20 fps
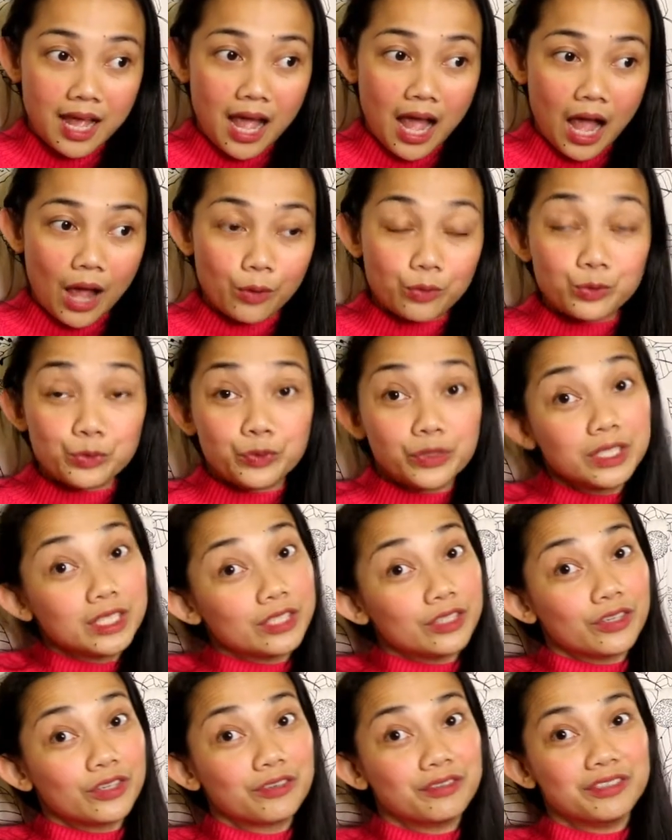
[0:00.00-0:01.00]
I was really
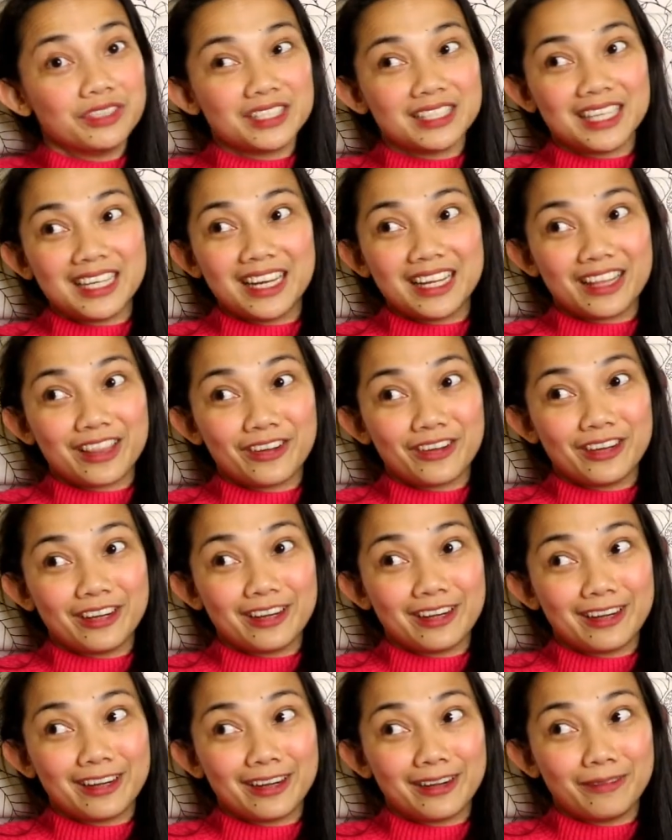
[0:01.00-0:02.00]
nervous, and I thought
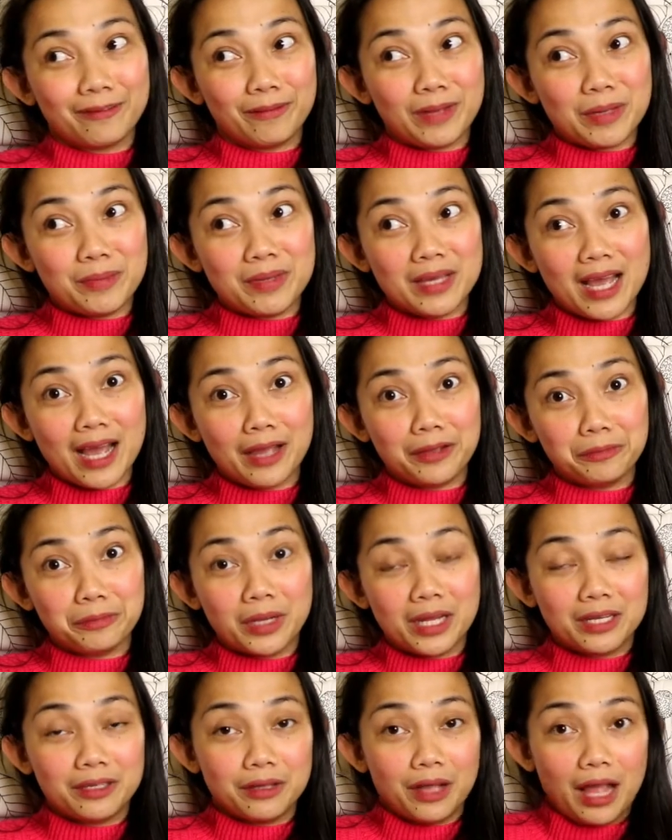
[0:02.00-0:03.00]
maybe I
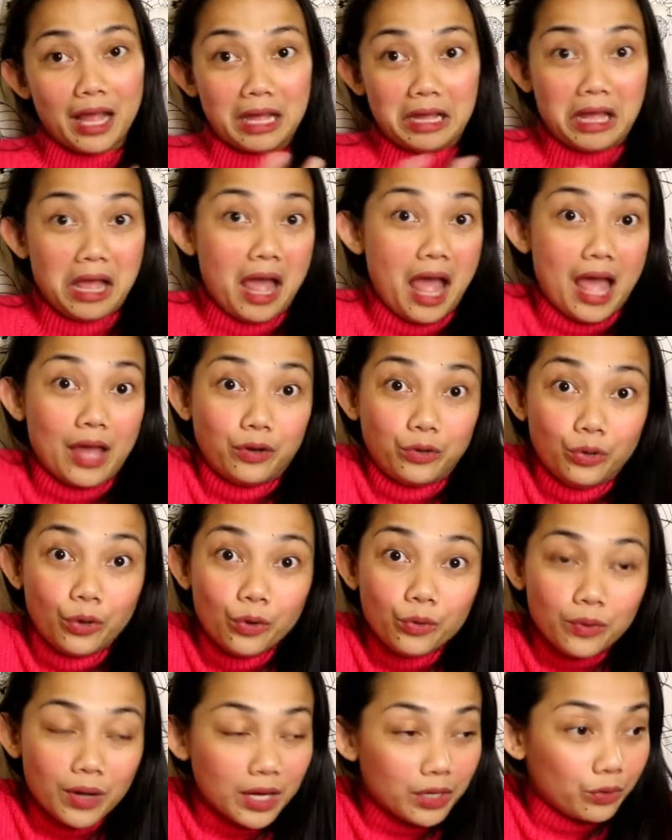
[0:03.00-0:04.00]
don't
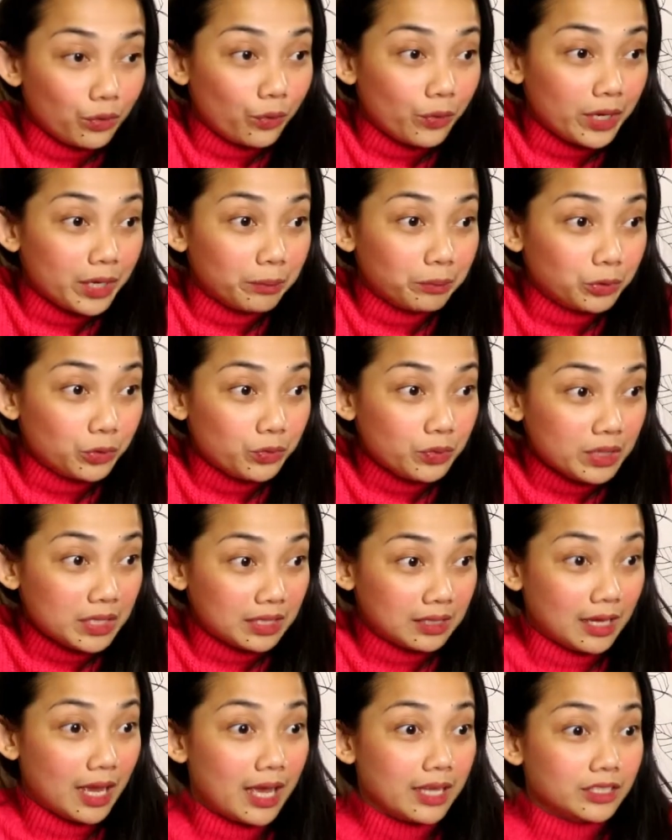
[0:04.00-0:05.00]
know what I'm doing.
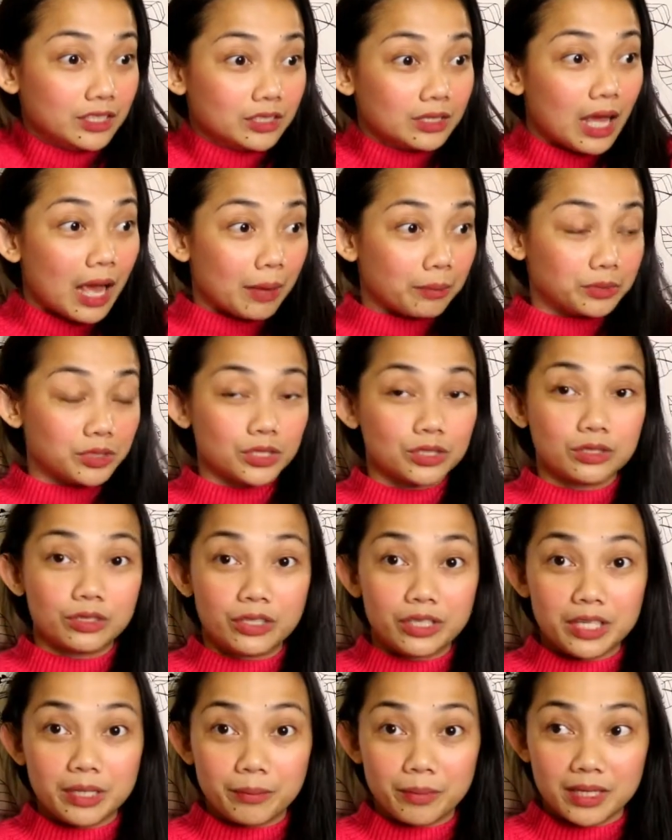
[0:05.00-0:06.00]
I'm just
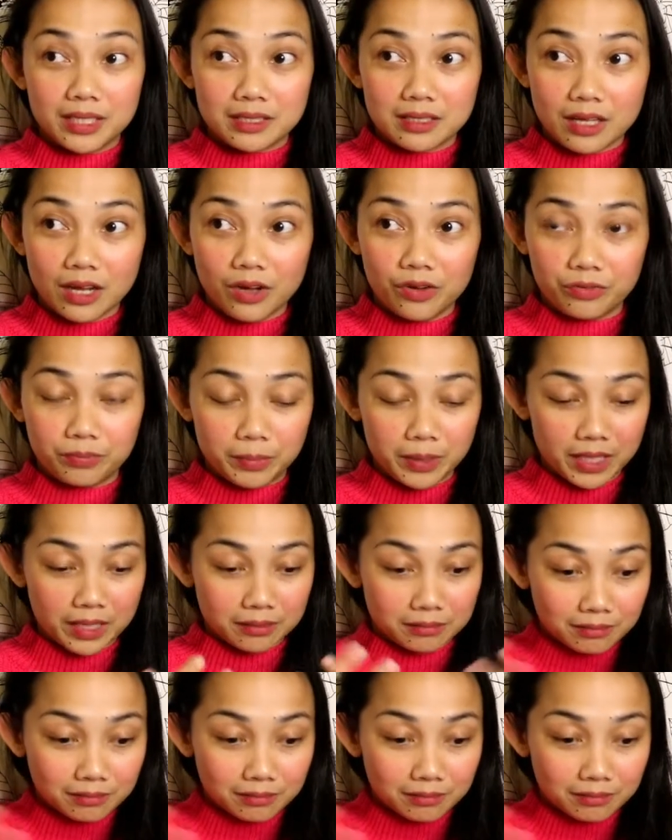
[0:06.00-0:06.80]
learning myself, but